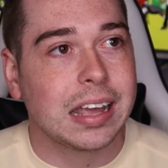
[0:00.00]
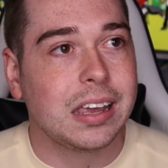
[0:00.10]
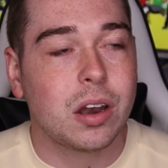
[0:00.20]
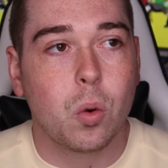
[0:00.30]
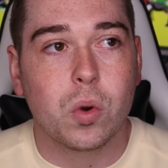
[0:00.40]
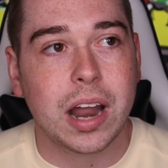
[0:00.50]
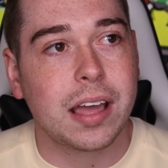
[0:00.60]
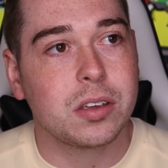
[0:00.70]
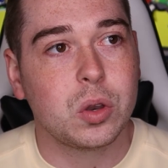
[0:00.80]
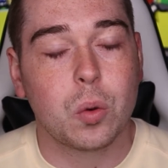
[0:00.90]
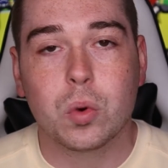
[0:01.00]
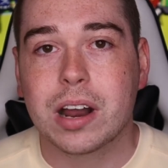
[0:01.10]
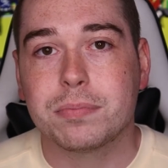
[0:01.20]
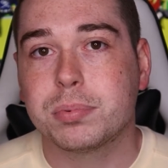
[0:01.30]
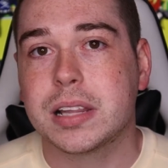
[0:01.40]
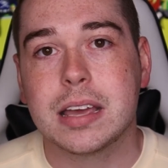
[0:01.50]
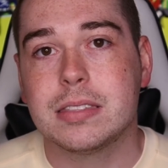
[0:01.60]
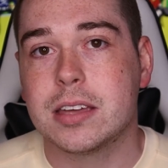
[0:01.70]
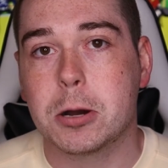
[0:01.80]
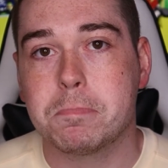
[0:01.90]
when I've
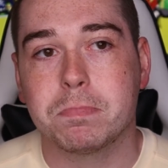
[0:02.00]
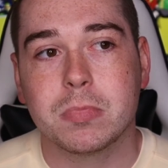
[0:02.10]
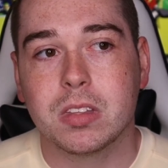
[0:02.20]
played them,